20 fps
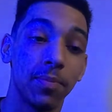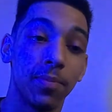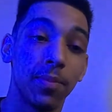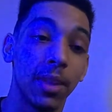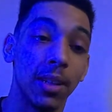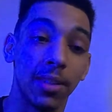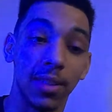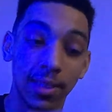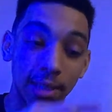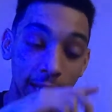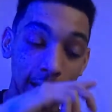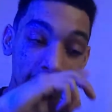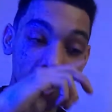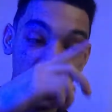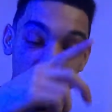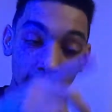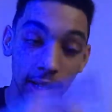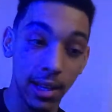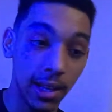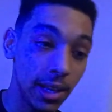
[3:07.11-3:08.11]
And
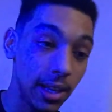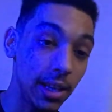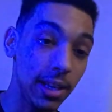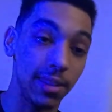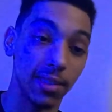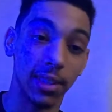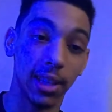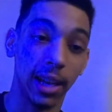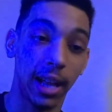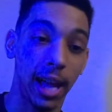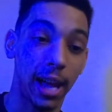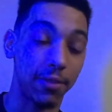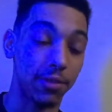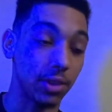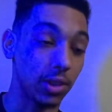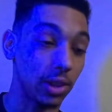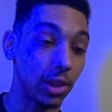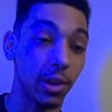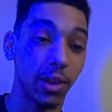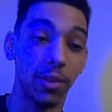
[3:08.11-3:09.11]
Cinder is gonna have
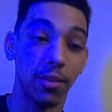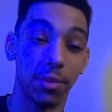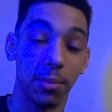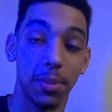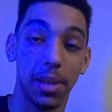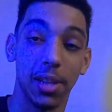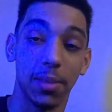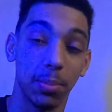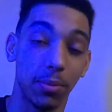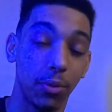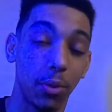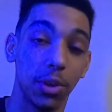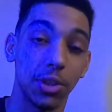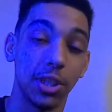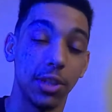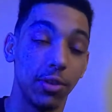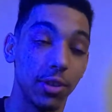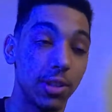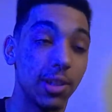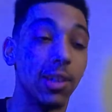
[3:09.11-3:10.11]
to learn from this before
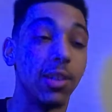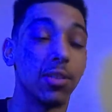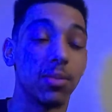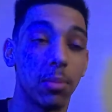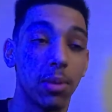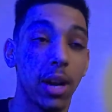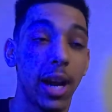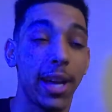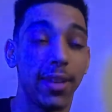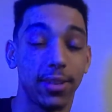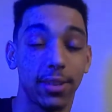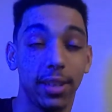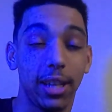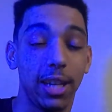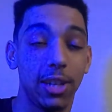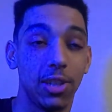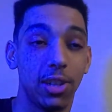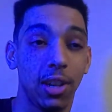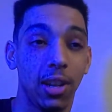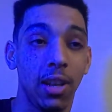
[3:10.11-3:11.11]
she returns from her
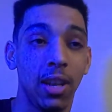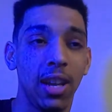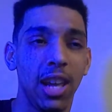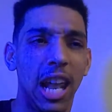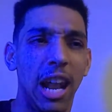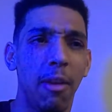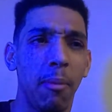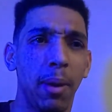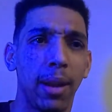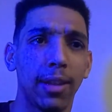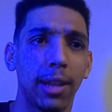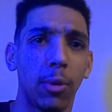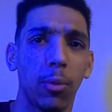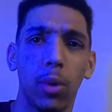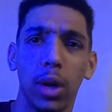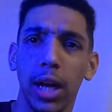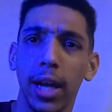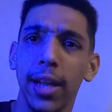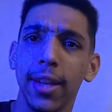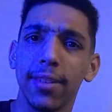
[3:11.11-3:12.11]
isolation." And everybody's like,
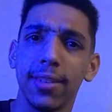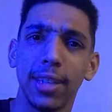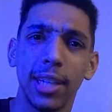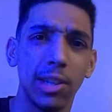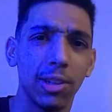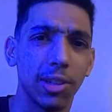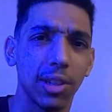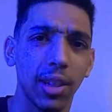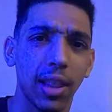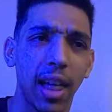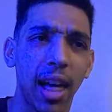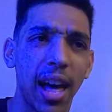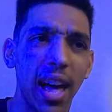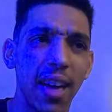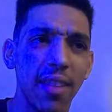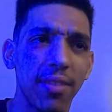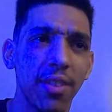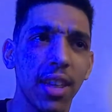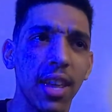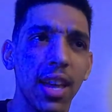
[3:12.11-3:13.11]
"What? Cinder's
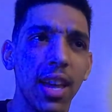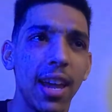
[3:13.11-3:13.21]
alive?"